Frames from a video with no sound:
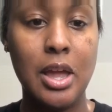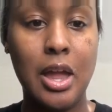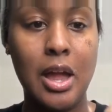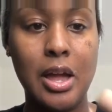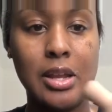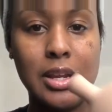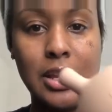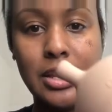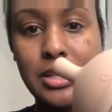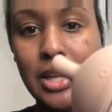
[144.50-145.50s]
And
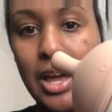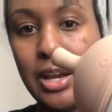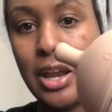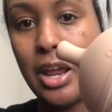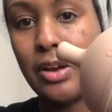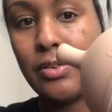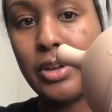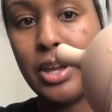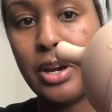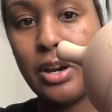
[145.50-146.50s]
it's at an angle
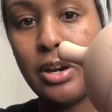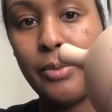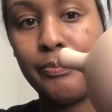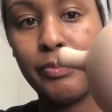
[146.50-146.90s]
here.